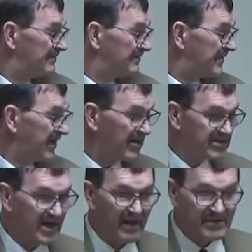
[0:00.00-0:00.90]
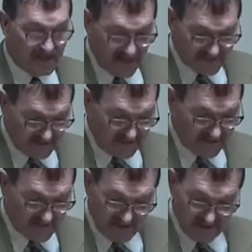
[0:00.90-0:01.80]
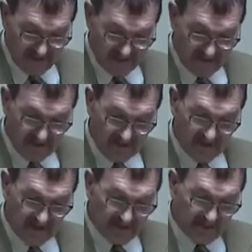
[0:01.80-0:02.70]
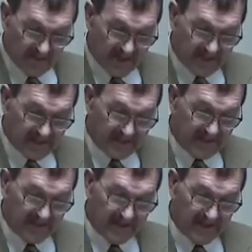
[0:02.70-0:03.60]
And our job's not done until we get this done.